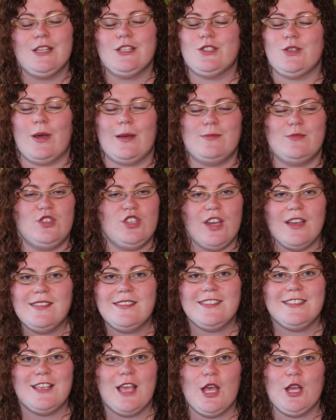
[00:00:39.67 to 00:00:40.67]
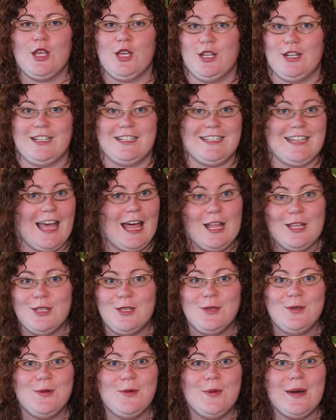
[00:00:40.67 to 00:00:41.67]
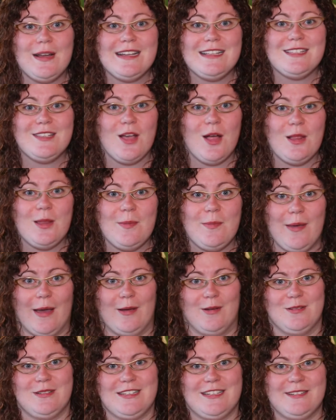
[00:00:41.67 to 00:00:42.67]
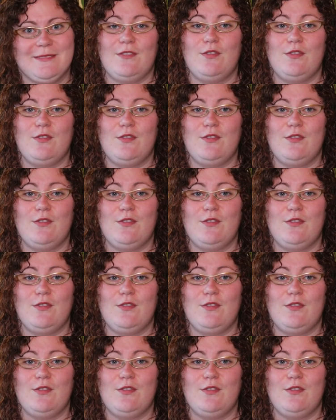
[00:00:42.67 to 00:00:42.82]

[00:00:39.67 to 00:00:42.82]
So I'm just gonna tell you what it's all about.